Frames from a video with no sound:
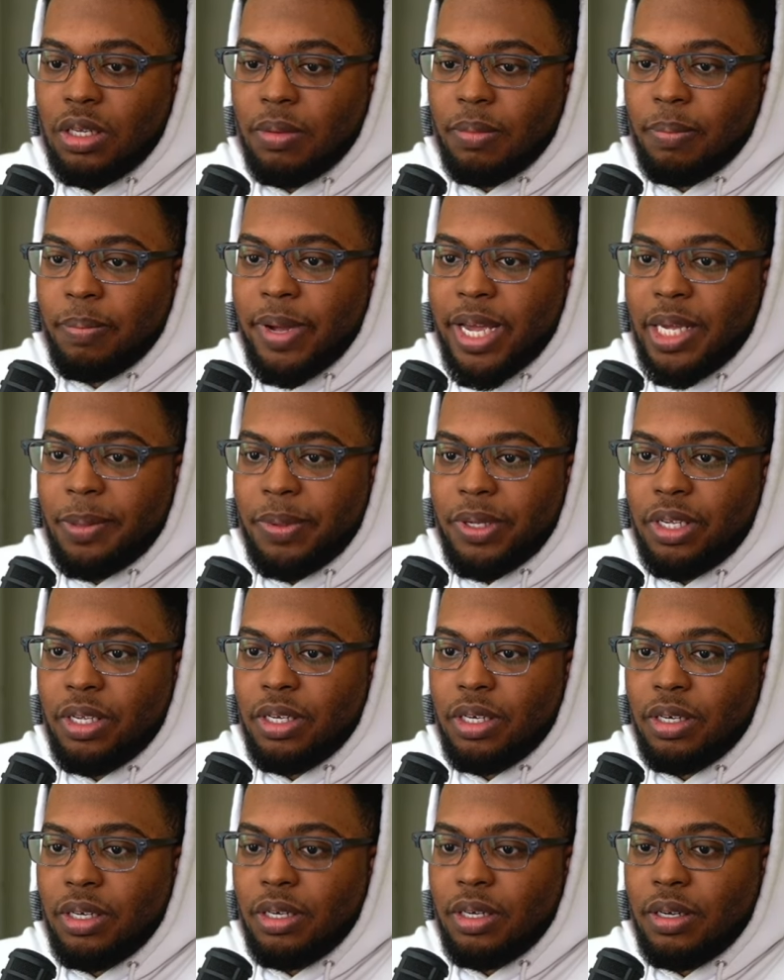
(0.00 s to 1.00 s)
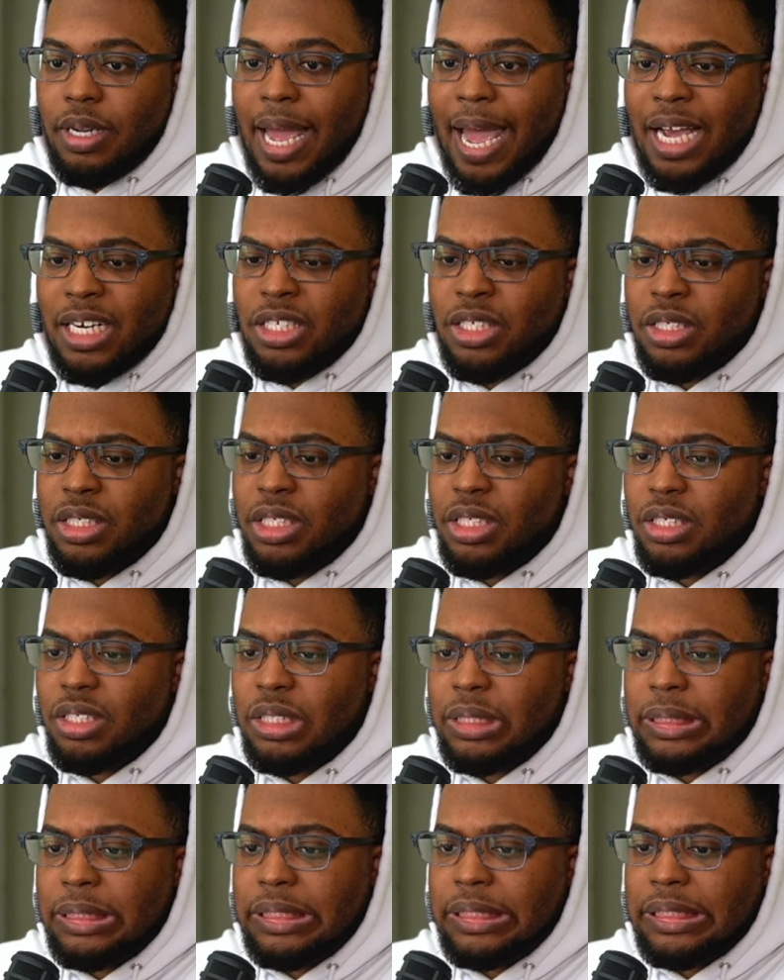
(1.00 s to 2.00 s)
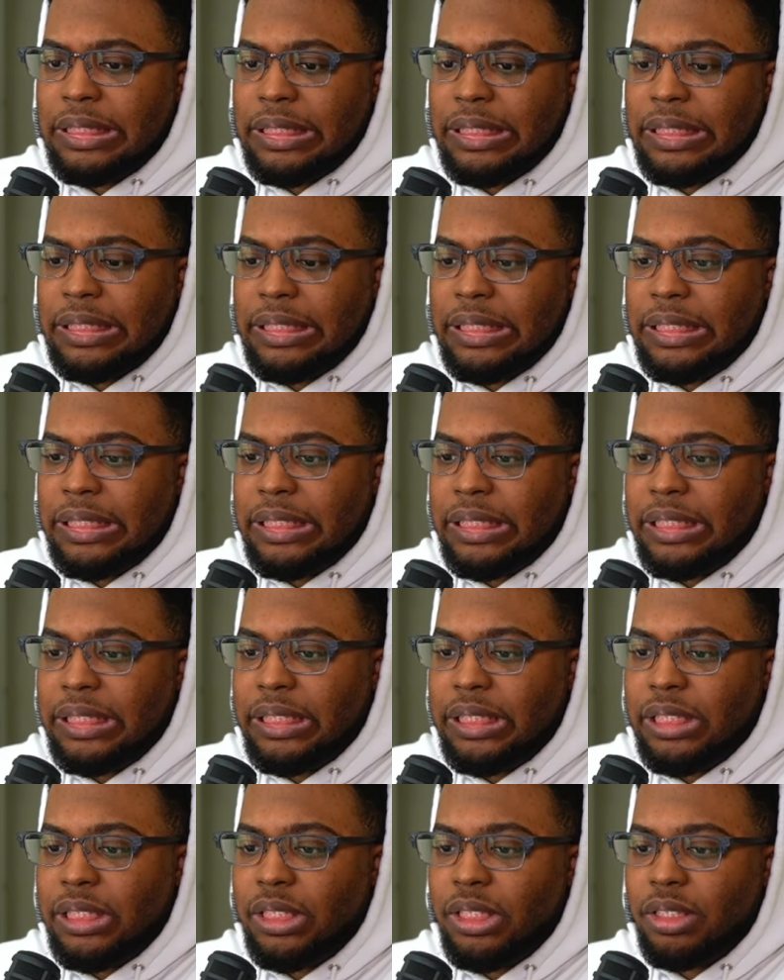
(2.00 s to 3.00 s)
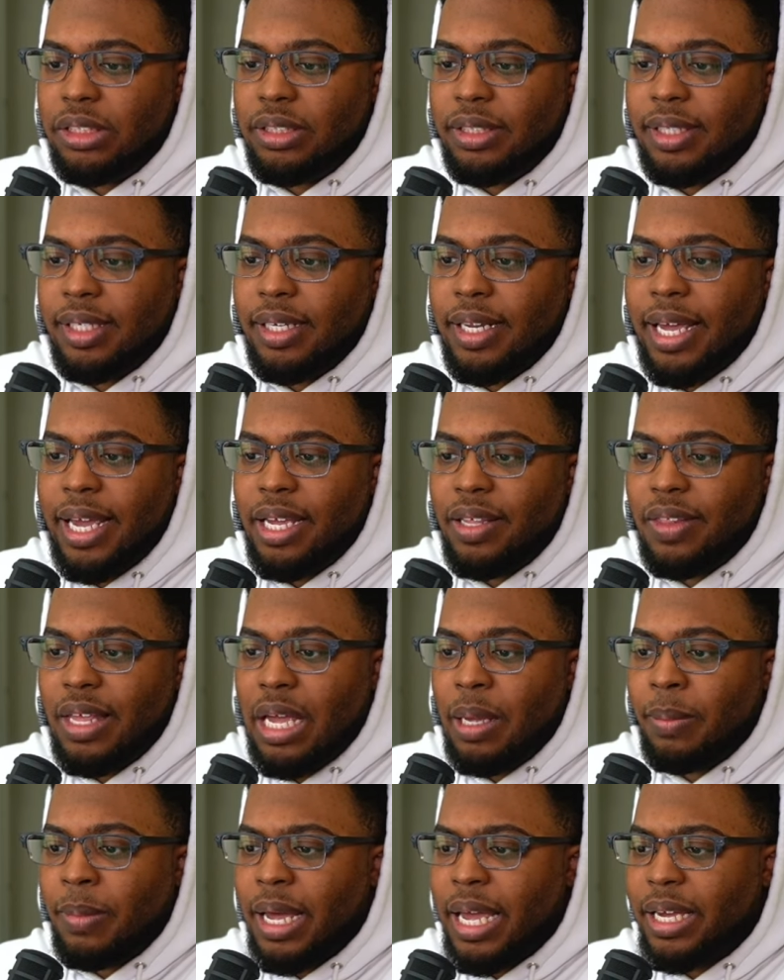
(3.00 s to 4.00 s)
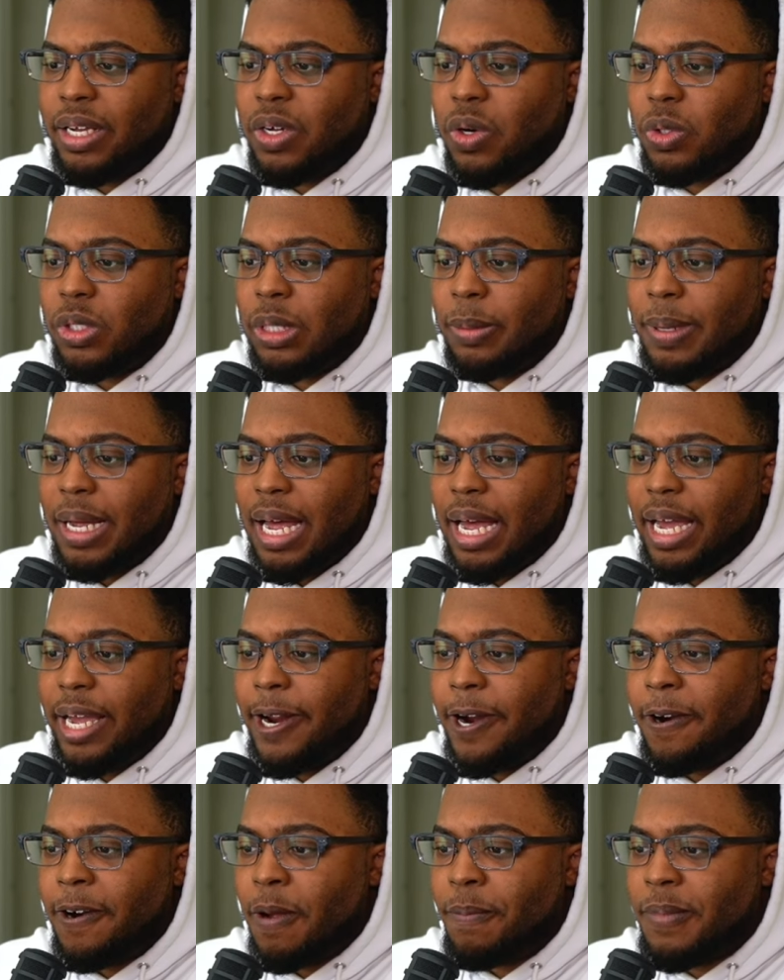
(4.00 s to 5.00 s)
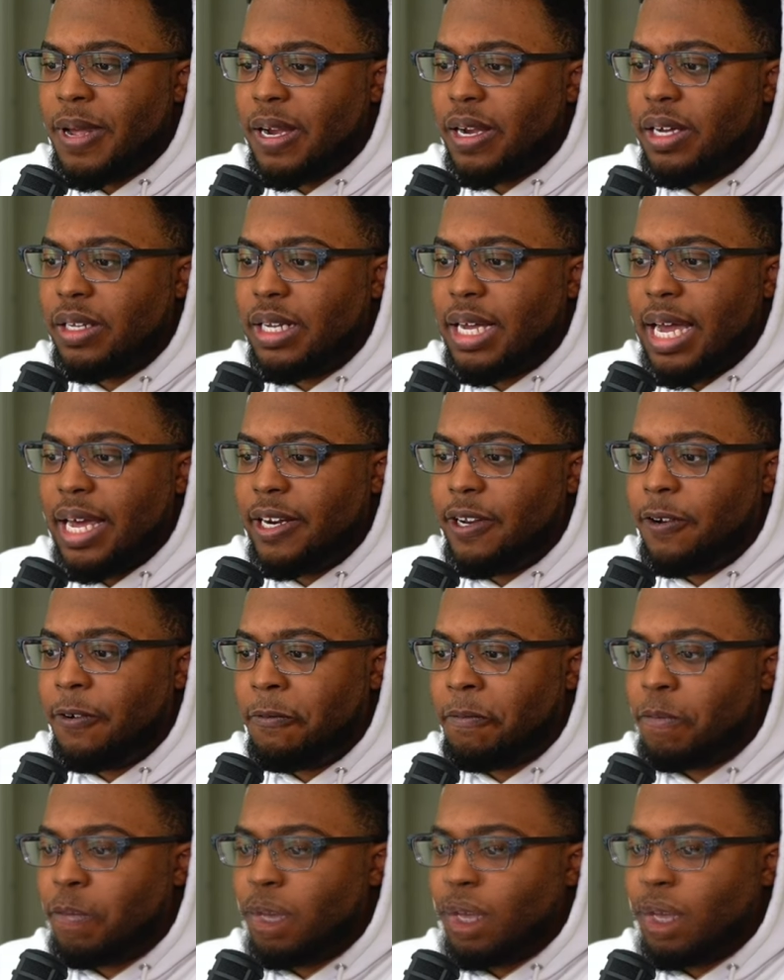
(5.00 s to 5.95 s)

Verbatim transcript: Maybe, actually, uh, they they might go up higher. I'm not gonna lie to you.